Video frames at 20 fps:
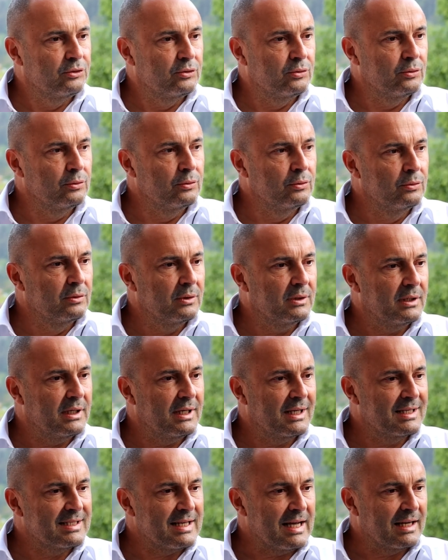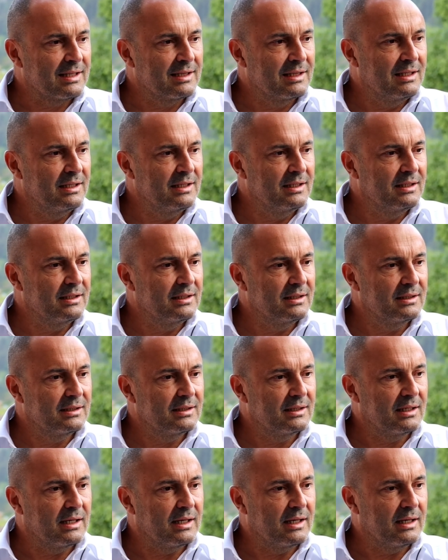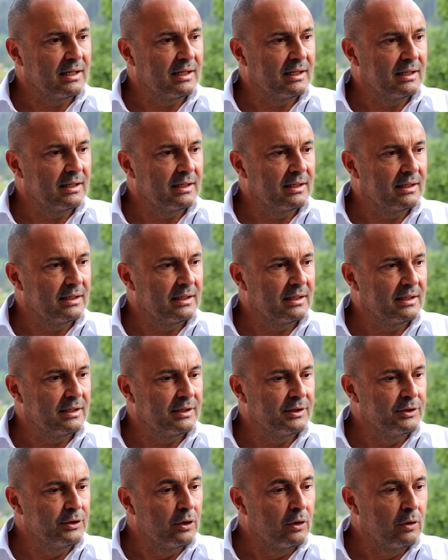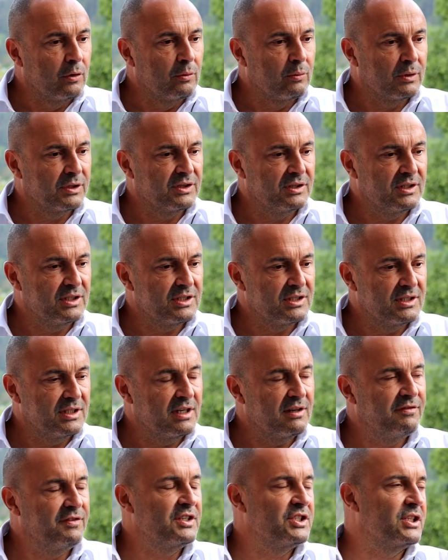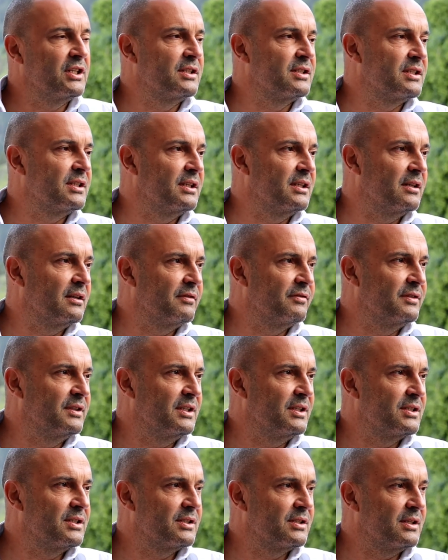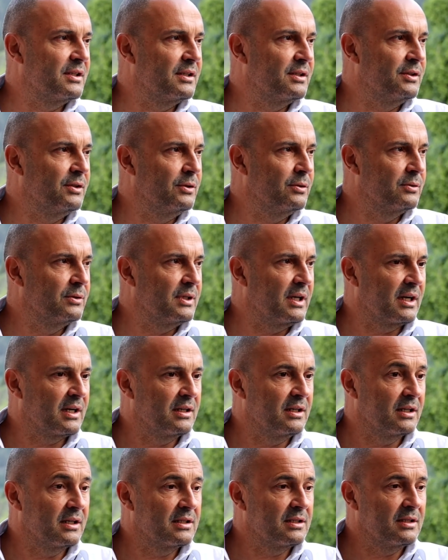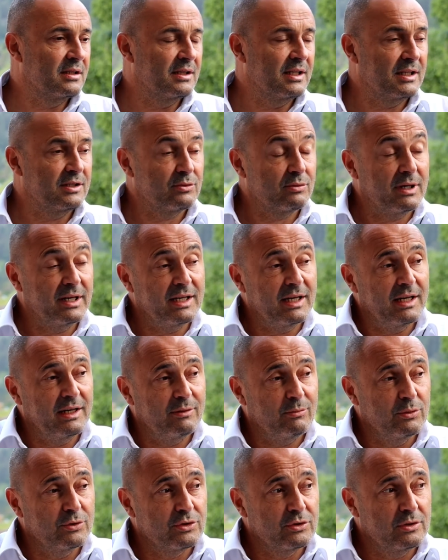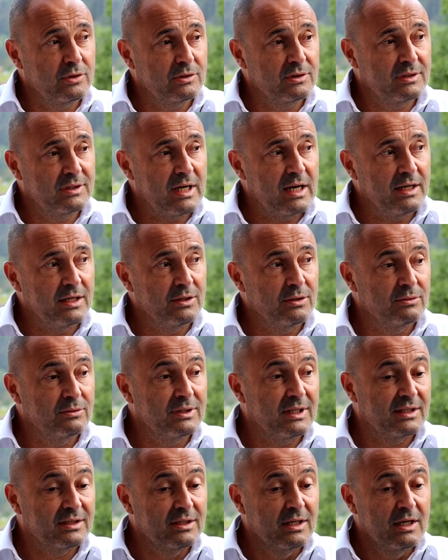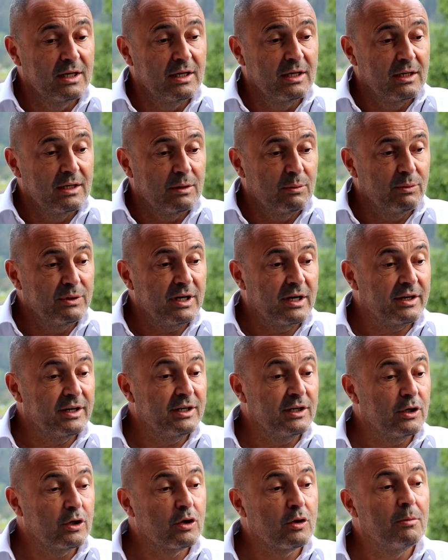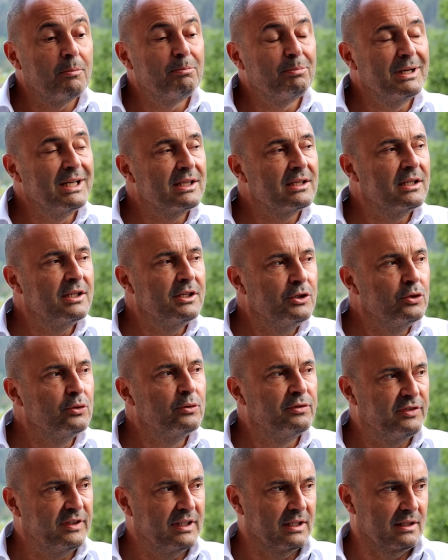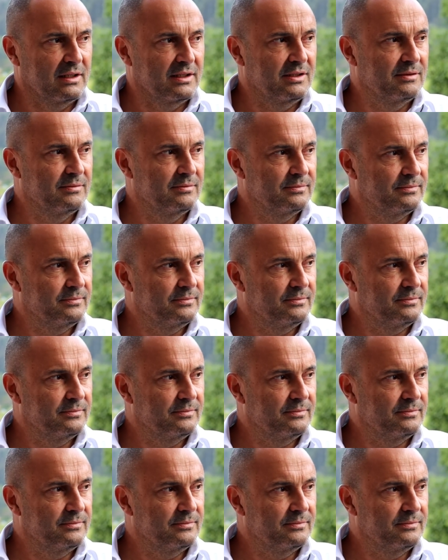to exactly know what is the efficiency of these new techniques. That's why I was telling you that we are in a completely new field.